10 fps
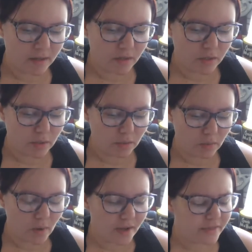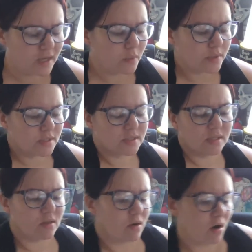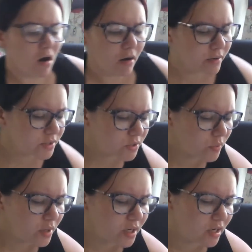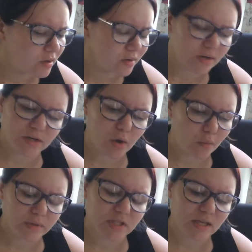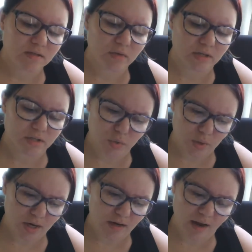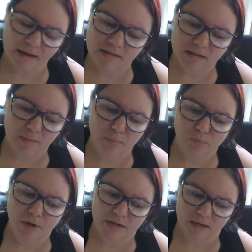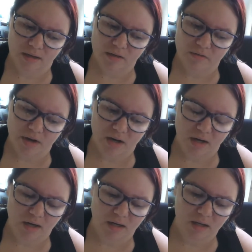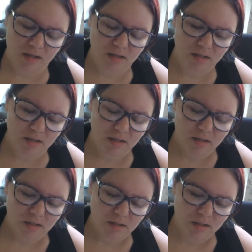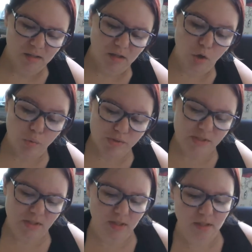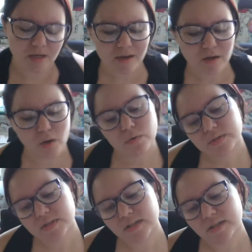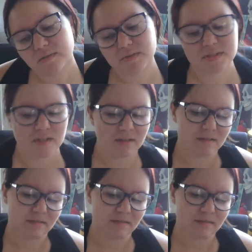You know, I think it was either a horror story or no, we just had to write a story. And I ended up writing a very ghosty, not ghosty, it was like,